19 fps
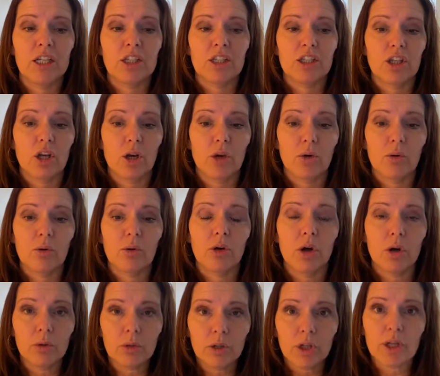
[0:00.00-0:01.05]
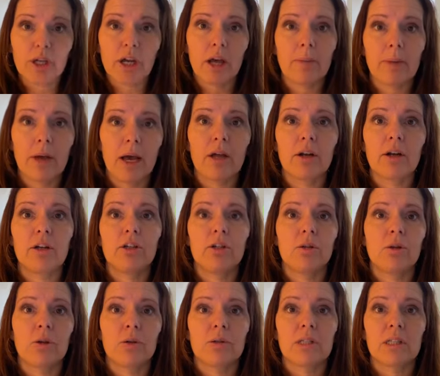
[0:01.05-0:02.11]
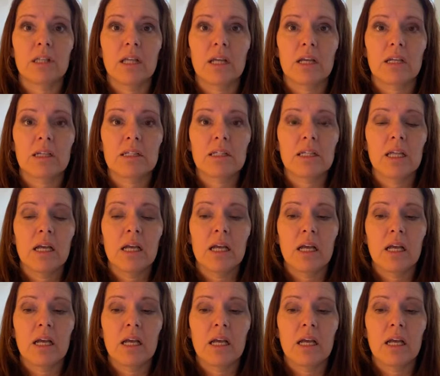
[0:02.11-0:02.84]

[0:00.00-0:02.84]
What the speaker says: So go look up how to do those things.